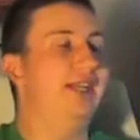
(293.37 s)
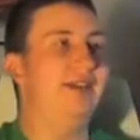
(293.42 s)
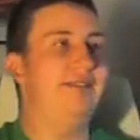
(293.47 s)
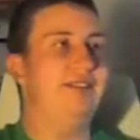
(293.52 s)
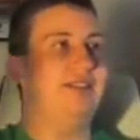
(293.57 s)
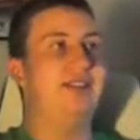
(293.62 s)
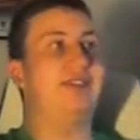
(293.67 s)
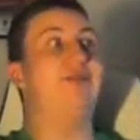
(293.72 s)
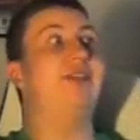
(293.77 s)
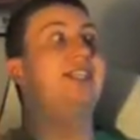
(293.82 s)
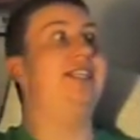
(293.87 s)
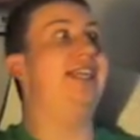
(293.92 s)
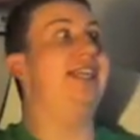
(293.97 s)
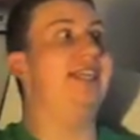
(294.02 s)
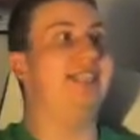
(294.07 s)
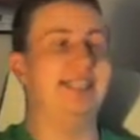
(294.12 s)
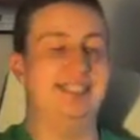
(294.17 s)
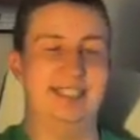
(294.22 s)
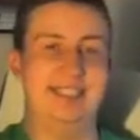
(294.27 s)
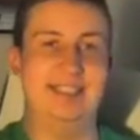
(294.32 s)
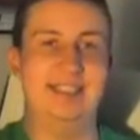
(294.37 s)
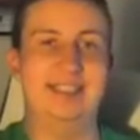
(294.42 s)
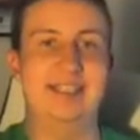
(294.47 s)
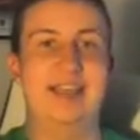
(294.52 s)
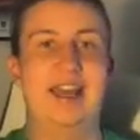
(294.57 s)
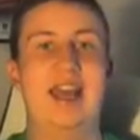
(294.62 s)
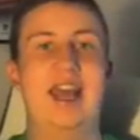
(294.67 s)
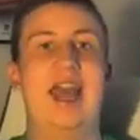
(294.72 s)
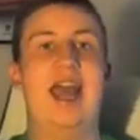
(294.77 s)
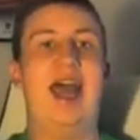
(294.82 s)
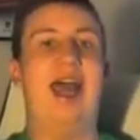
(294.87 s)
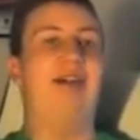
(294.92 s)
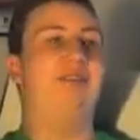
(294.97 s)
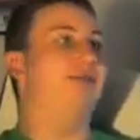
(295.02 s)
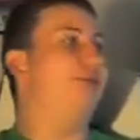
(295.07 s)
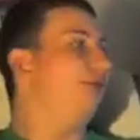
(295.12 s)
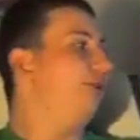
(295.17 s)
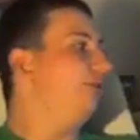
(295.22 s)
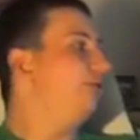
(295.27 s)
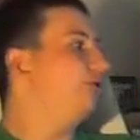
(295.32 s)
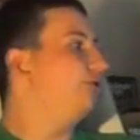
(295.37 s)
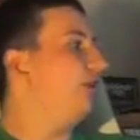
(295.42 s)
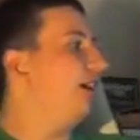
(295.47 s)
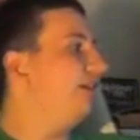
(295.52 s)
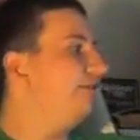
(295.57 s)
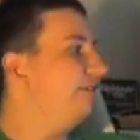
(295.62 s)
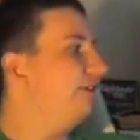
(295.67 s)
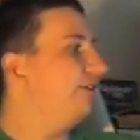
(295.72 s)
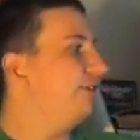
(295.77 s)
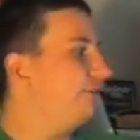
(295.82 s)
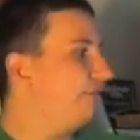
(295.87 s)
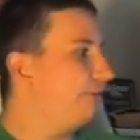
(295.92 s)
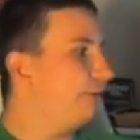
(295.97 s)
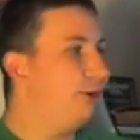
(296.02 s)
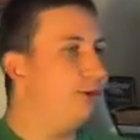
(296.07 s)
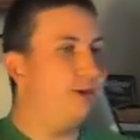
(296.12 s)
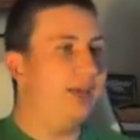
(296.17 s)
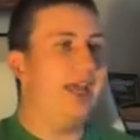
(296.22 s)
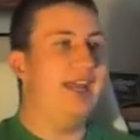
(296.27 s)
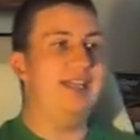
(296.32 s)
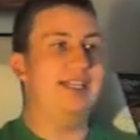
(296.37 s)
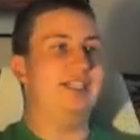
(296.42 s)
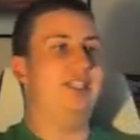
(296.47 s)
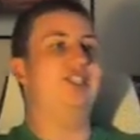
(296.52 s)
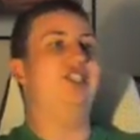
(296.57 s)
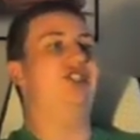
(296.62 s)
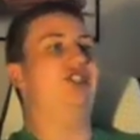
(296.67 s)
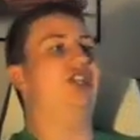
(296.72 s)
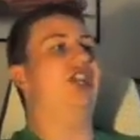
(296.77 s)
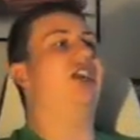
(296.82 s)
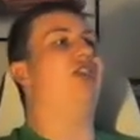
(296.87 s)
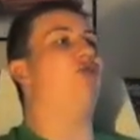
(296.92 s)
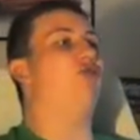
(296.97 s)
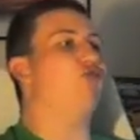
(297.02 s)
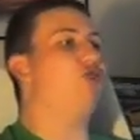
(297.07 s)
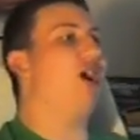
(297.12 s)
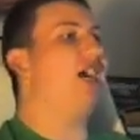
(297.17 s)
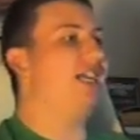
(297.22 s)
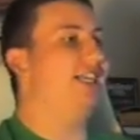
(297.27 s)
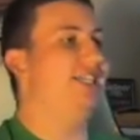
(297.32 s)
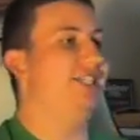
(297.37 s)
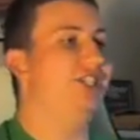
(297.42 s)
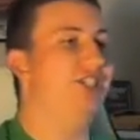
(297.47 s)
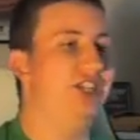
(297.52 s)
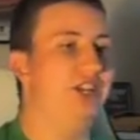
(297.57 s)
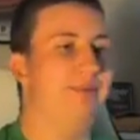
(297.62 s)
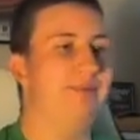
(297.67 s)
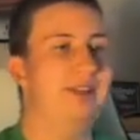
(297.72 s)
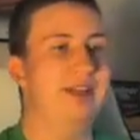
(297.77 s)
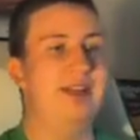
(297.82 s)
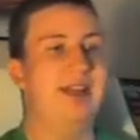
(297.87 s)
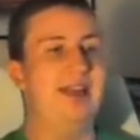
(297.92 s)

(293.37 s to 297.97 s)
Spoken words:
of it, the ridiculousness. You drive it on the road, and it's just like a rocket ship.